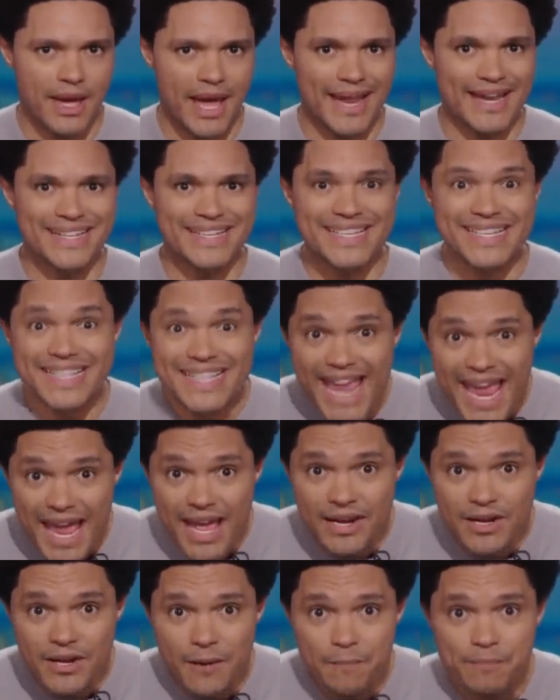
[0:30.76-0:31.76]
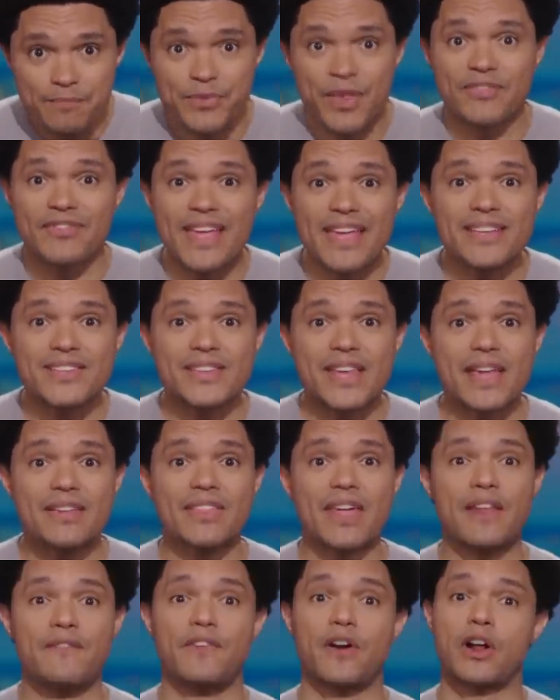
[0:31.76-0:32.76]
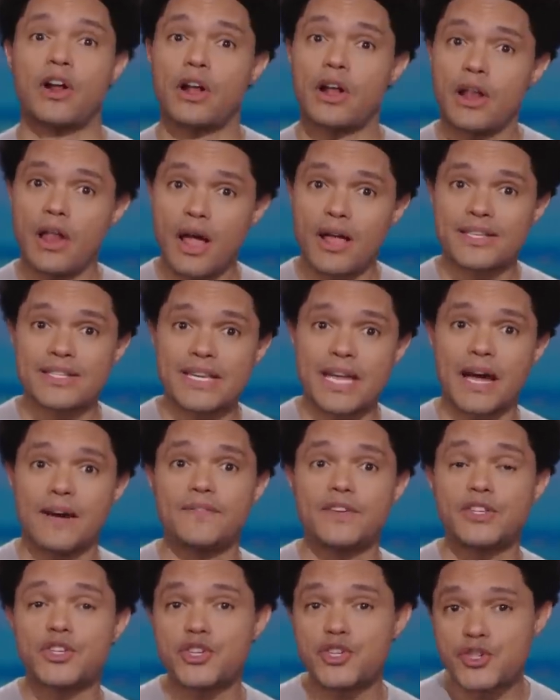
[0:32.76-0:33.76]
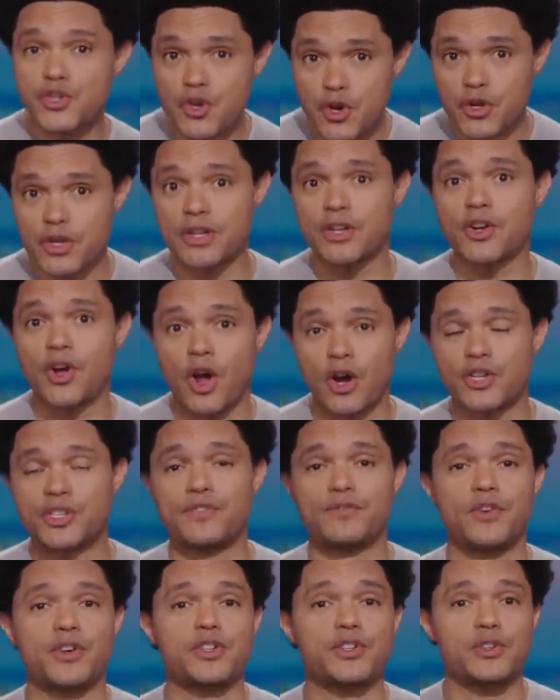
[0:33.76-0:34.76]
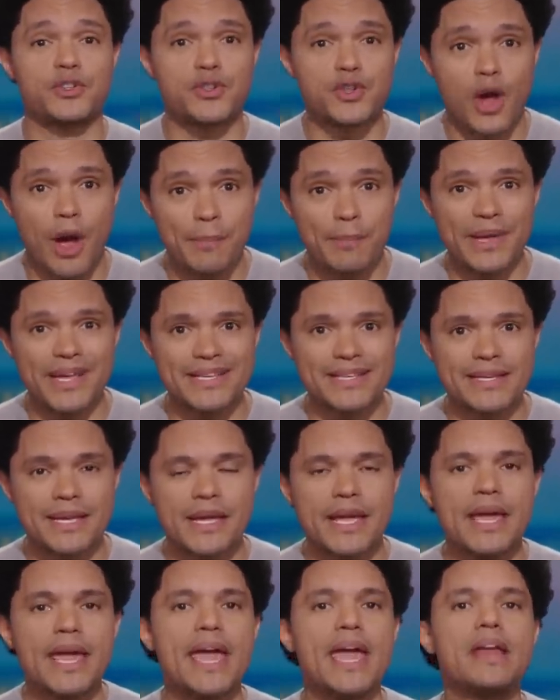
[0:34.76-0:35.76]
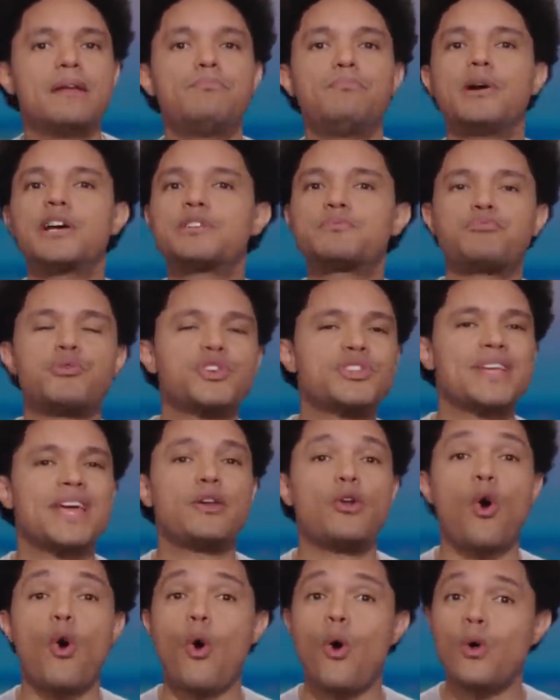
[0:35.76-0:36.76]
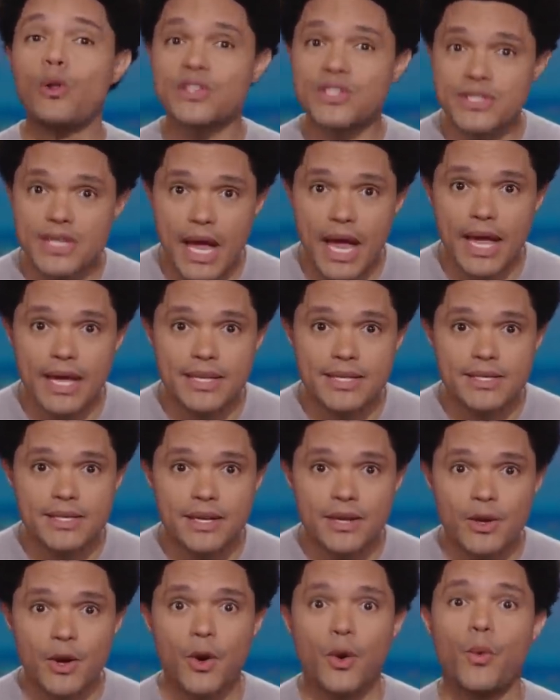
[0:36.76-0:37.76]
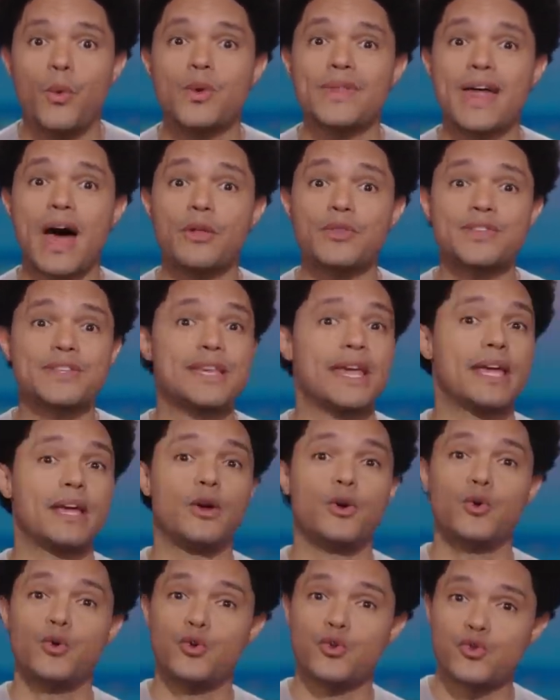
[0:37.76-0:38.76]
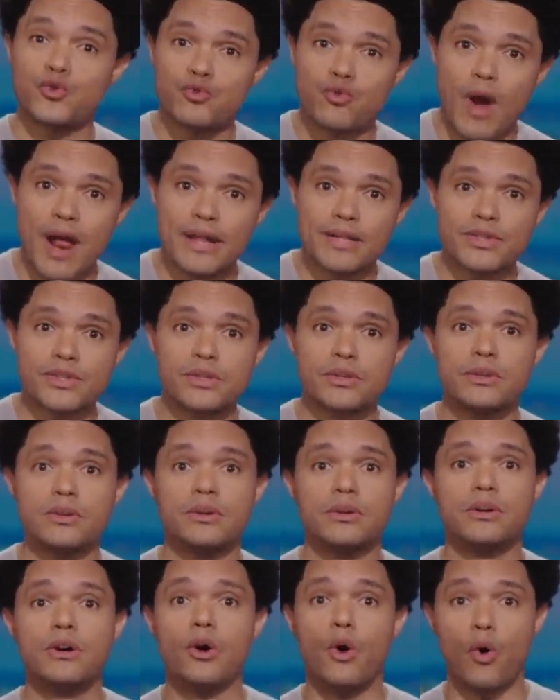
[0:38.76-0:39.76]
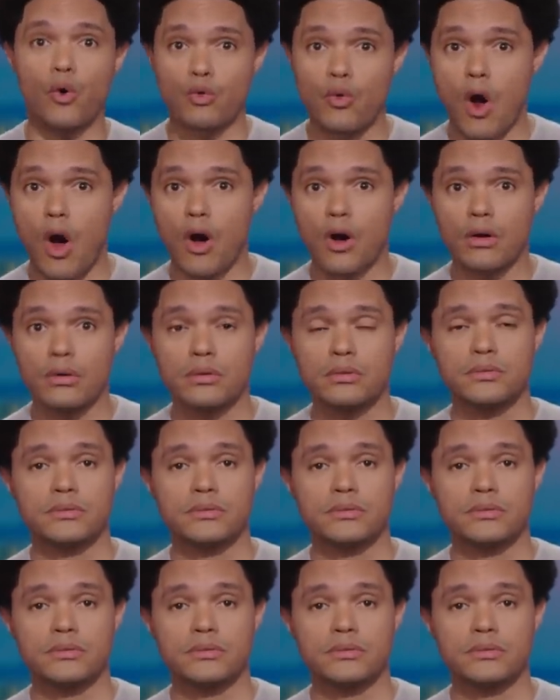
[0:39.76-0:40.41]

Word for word: And instead, they're saying that if a class covers certain controversial topics, it must present all sides without saying who's right or wrong.